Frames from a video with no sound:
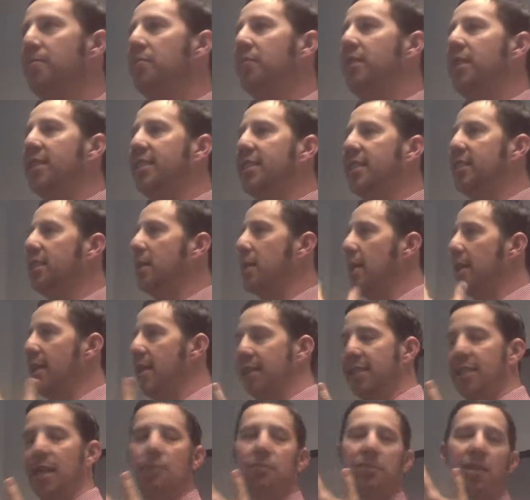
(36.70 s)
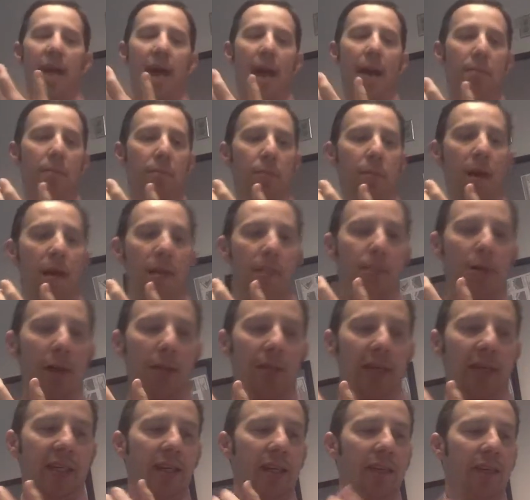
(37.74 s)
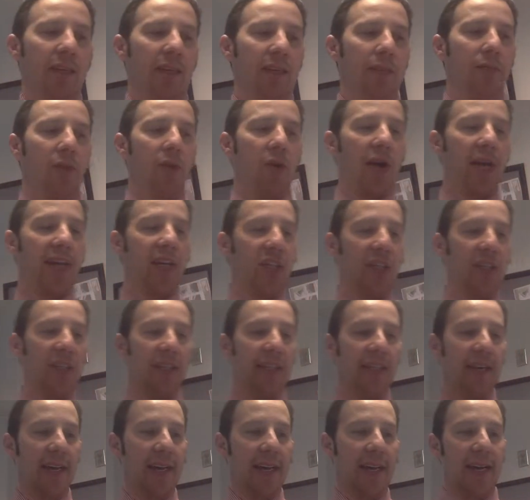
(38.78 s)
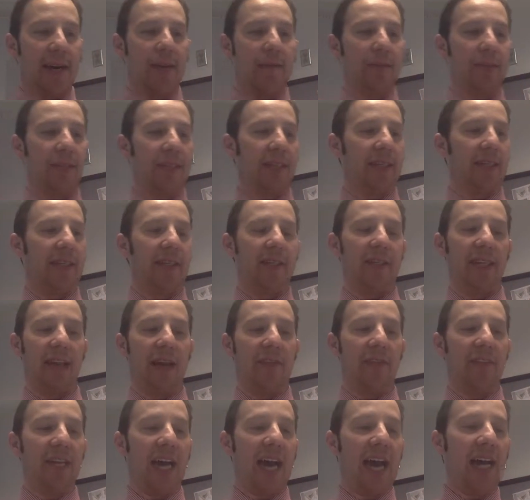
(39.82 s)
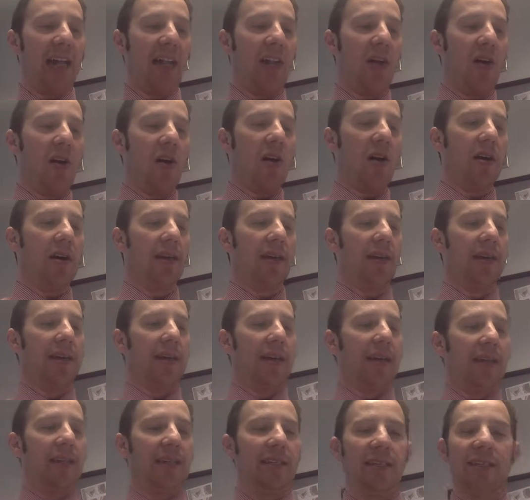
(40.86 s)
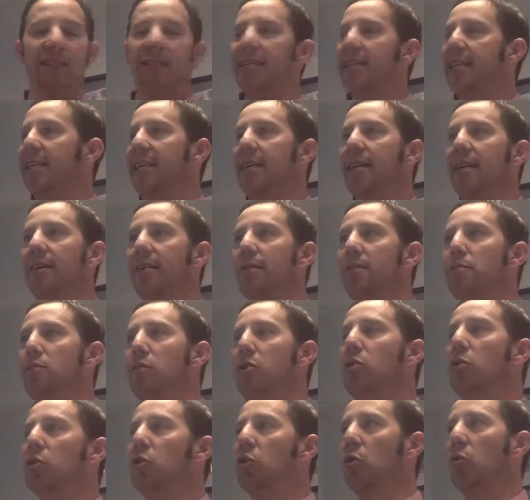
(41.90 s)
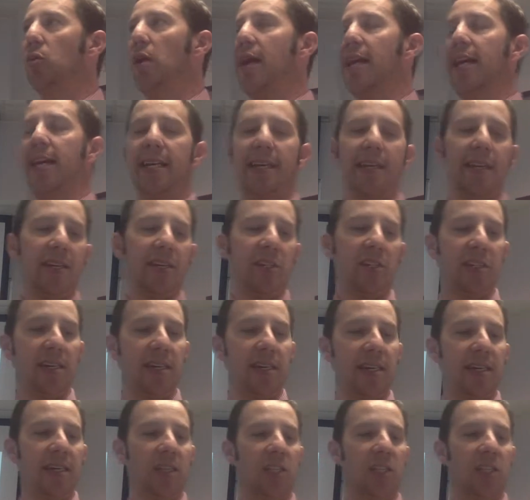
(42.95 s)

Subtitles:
this is an attempt at public deliberation, to have dialogue, to seek mutual recognition